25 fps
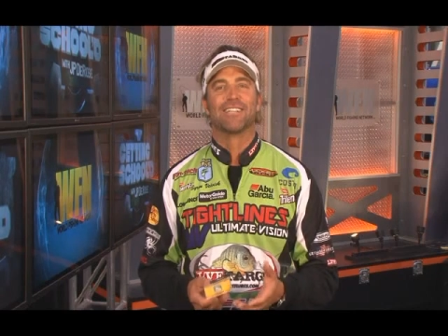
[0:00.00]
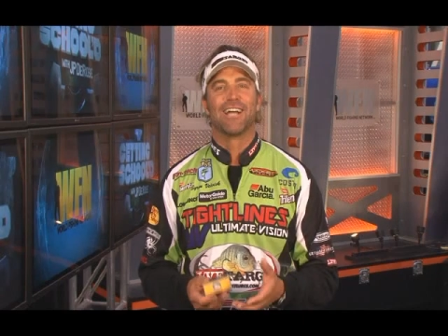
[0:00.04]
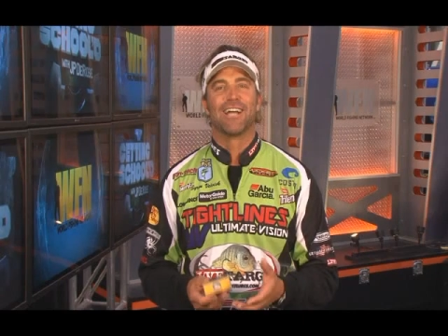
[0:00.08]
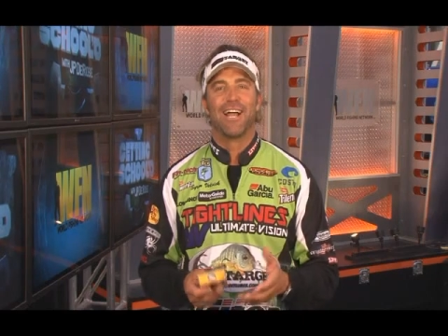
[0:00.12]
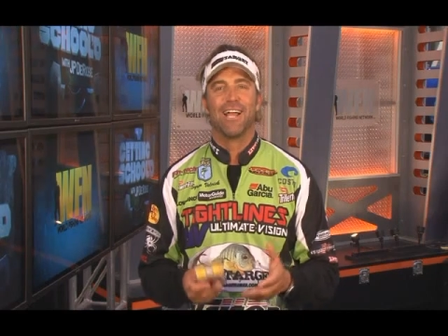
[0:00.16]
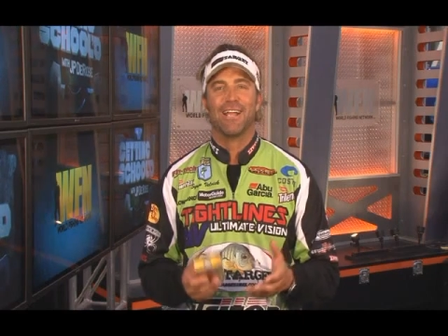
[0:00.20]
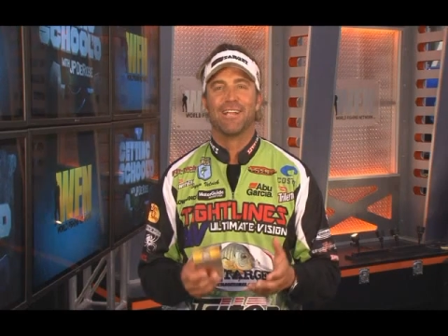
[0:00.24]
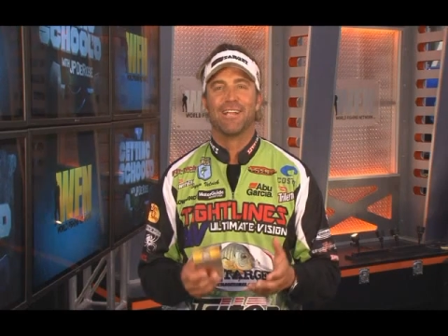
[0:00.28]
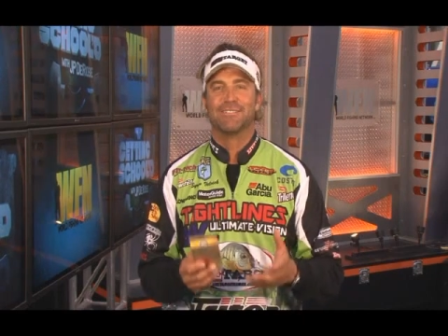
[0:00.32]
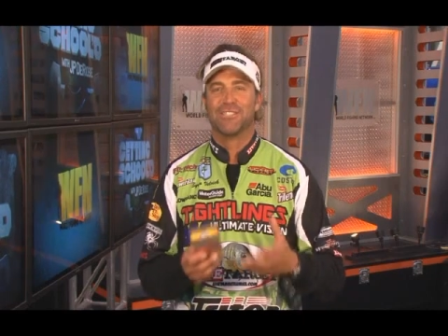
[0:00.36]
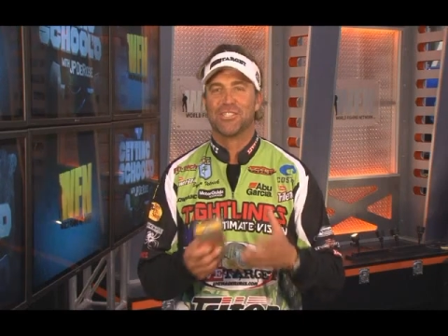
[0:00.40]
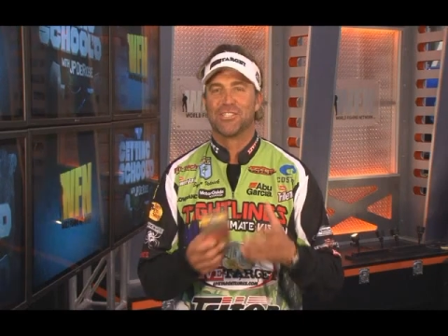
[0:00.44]

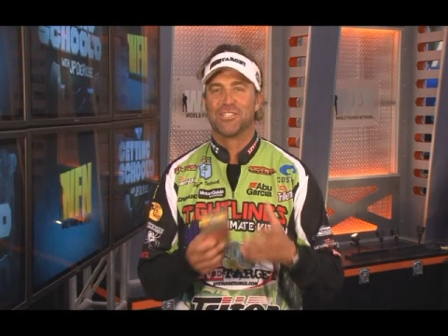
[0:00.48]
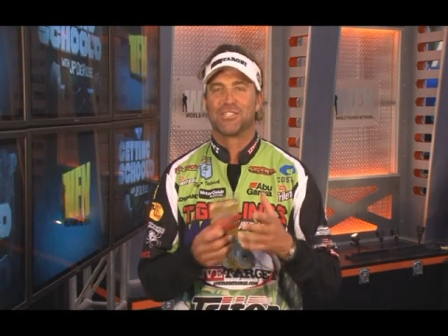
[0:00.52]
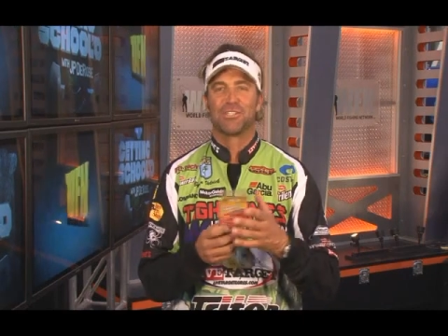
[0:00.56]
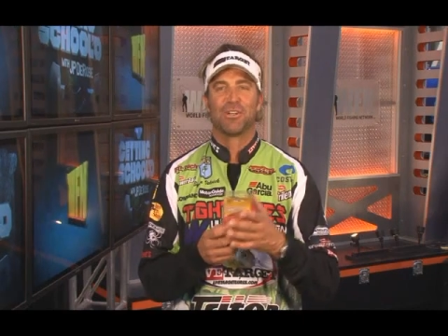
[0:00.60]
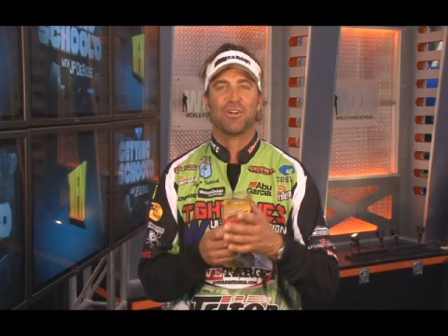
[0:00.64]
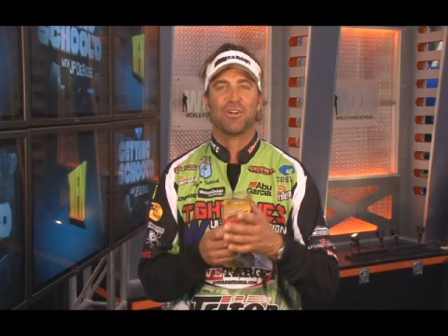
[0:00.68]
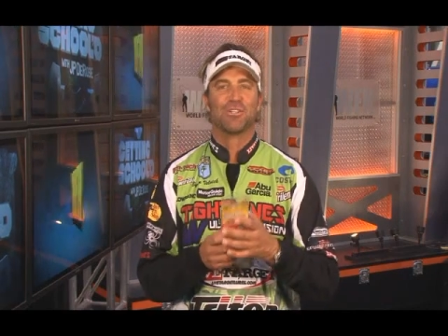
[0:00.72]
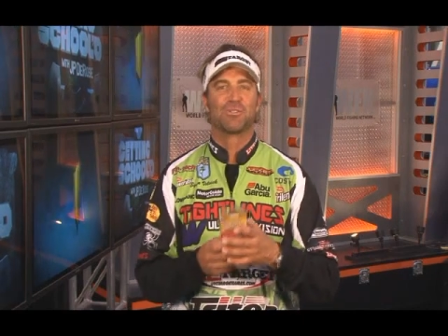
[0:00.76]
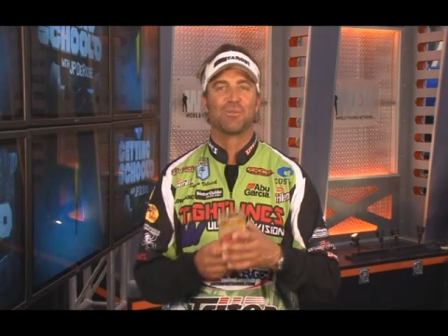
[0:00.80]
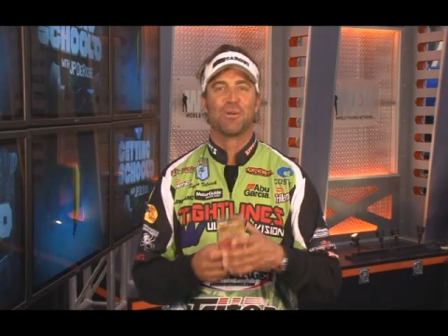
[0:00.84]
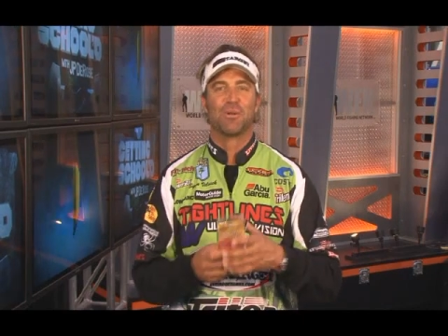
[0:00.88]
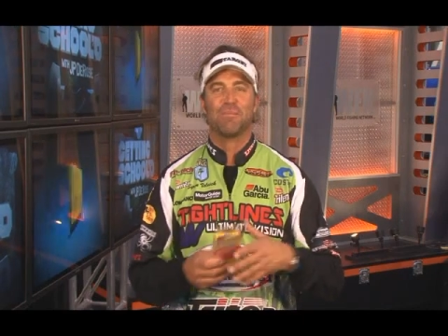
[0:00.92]
I just
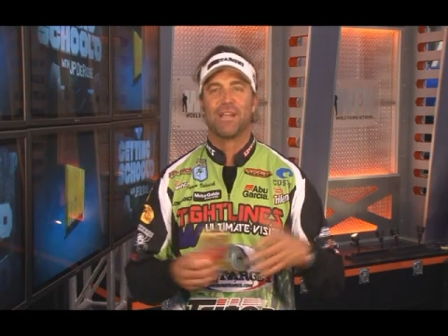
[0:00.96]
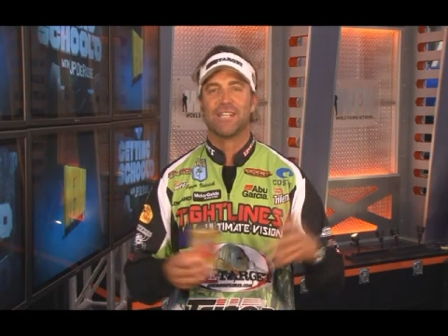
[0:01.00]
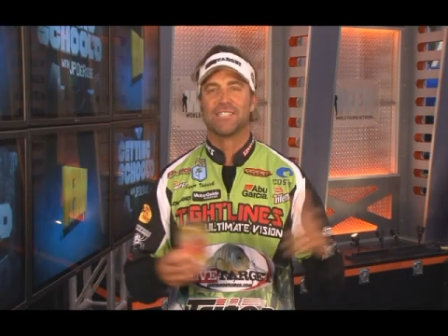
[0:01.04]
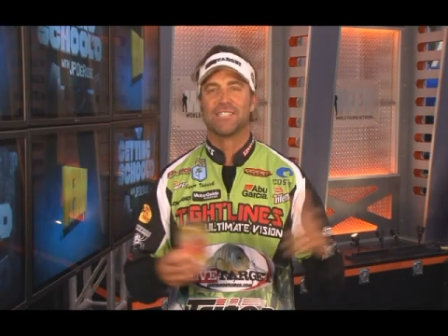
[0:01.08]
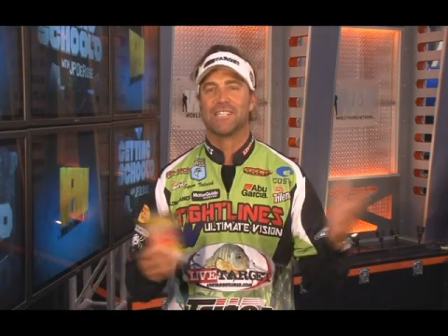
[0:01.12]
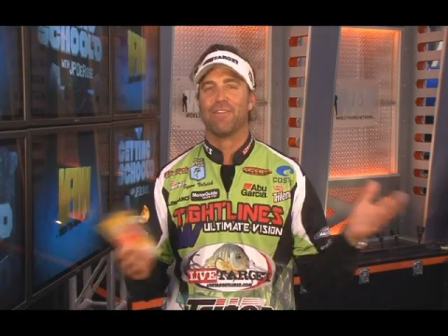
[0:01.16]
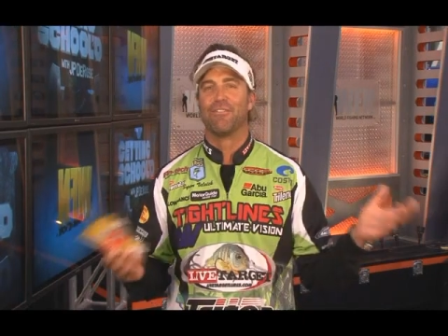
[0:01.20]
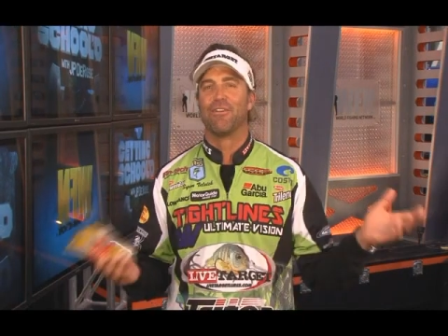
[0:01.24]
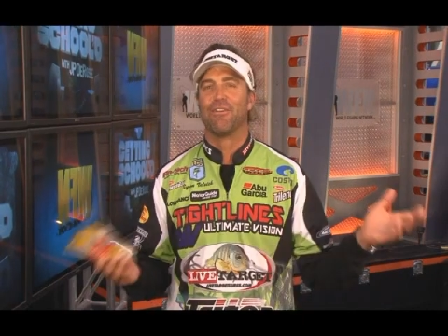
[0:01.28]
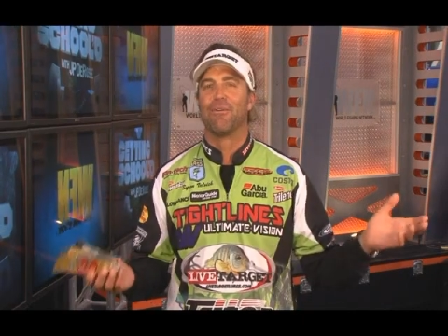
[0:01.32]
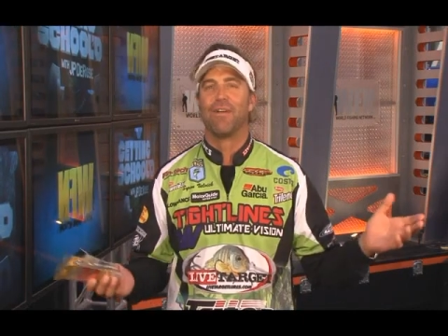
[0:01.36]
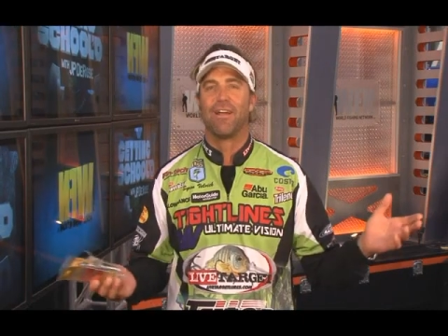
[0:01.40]
throw swim baits
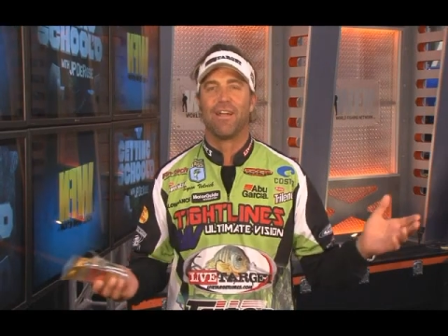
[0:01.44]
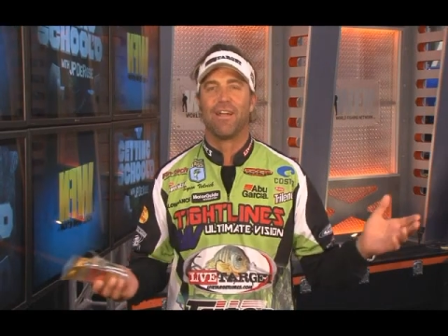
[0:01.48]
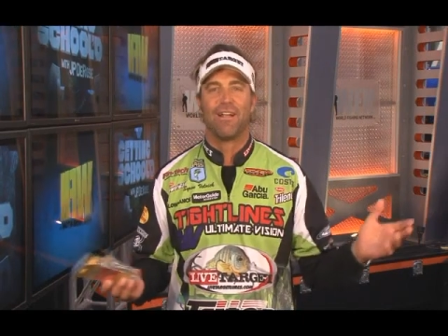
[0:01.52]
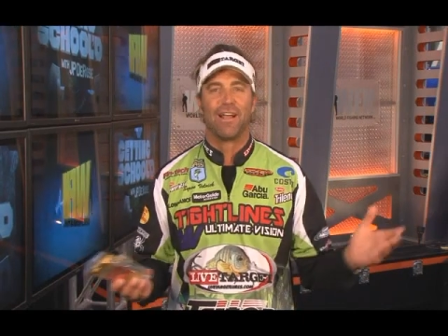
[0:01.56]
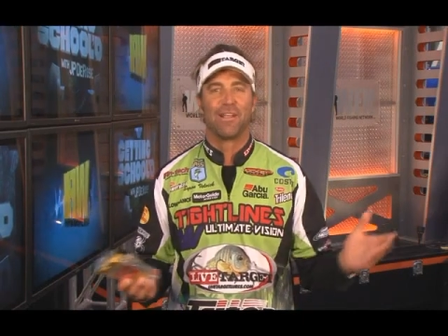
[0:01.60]
everywhere.